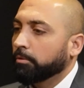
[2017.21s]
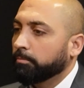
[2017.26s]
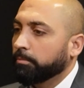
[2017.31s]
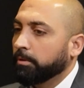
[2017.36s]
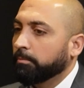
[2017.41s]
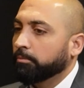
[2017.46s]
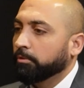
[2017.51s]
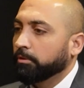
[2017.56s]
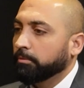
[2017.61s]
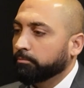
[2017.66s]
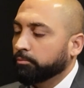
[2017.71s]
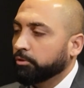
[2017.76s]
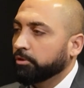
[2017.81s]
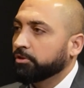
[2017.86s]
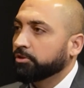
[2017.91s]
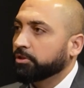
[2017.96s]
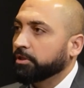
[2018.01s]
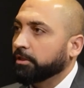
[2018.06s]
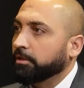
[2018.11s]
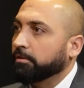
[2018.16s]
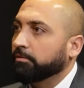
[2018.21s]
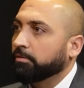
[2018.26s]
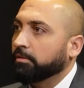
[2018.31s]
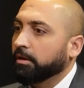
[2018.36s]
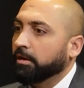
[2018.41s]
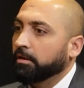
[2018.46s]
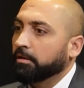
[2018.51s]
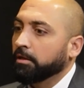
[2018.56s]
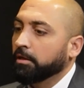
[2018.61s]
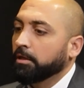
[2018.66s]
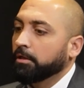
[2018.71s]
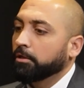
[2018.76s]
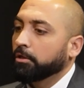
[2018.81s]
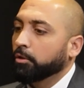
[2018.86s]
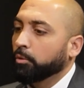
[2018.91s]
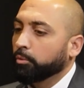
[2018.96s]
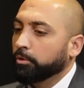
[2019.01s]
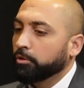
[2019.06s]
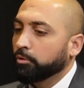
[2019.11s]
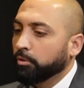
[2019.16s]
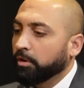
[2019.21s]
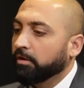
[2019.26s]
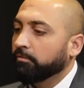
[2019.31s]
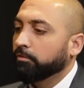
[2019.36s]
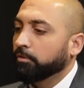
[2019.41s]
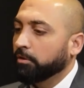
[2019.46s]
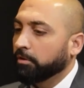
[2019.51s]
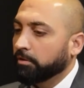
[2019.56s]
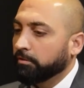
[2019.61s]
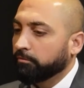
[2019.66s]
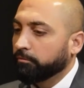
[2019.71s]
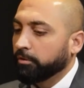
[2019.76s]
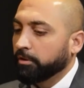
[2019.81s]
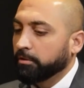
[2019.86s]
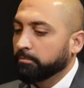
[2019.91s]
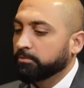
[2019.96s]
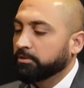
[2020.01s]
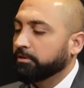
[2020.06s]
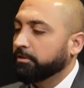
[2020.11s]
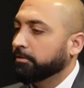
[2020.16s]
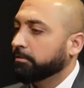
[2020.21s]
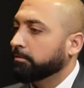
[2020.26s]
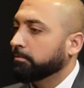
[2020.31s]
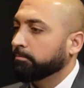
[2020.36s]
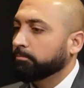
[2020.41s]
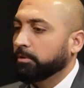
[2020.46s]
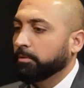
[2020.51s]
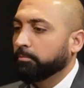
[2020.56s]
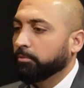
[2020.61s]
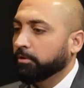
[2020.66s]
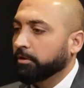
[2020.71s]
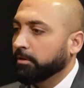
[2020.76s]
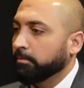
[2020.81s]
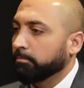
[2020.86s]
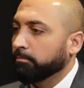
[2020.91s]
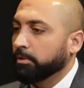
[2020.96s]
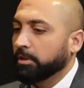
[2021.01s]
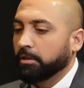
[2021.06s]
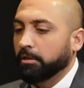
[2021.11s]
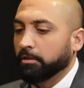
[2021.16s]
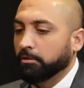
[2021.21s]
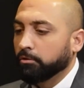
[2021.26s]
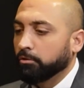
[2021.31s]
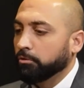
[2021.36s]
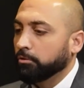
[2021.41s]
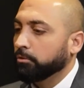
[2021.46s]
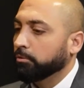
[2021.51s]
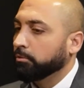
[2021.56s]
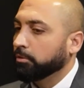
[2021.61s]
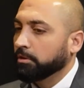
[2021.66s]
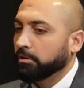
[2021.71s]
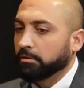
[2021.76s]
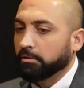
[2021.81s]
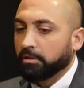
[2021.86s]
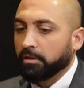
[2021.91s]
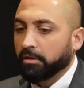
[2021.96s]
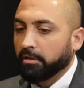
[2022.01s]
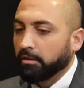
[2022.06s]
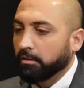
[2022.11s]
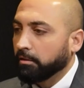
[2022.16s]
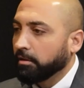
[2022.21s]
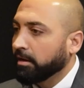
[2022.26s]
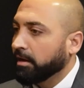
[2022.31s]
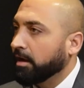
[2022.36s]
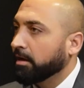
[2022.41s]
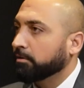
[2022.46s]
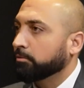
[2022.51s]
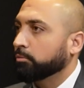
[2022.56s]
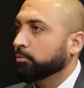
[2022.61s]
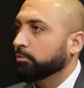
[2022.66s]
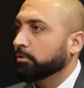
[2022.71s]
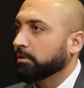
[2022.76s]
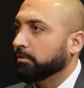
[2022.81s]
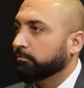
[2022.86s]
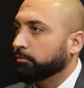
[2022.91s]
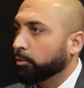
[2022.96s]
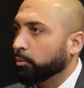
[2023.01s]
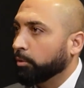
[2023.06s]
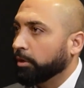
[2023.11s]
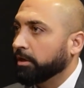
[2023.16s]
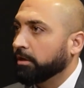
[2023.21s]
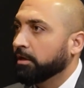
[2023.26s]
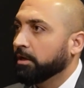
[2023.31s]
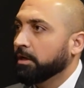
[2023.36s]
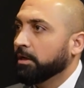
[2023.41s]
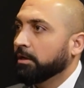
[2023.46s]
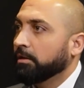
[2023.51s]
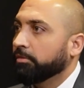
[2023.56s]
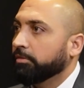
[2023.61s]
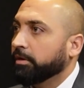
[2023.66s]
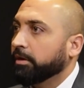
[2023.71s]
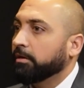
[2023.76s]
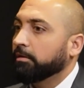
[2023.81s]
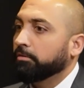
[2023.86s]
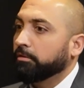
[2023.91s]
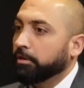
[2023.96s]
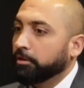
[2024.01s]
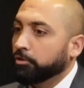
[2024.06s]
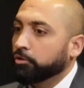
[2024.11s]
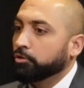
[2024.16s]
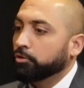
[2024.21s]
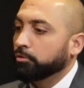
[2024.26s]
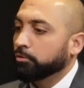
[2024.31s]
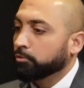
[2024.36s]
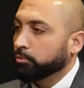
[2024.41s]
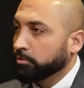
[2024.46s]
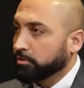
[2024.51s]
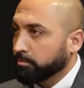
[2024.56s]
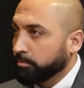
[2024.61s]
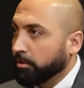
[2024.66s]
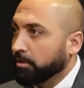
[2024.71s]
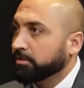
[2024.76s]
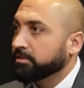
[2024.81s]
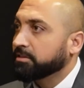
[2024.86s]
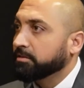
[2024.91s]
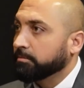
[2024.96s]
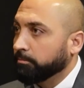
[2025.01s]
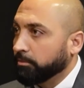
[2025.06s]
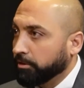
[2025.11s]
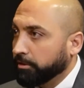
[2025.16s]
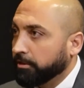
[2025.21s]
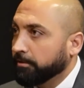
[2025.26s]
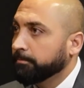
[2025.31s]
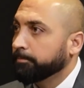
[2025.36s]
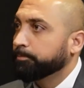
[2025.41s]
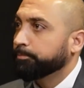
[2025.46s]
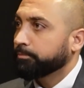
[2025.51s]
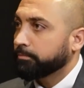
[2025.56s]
people appreciate it, that we do have a lot of freedoms here, and people can be and do and act whatever way they choose responsibly.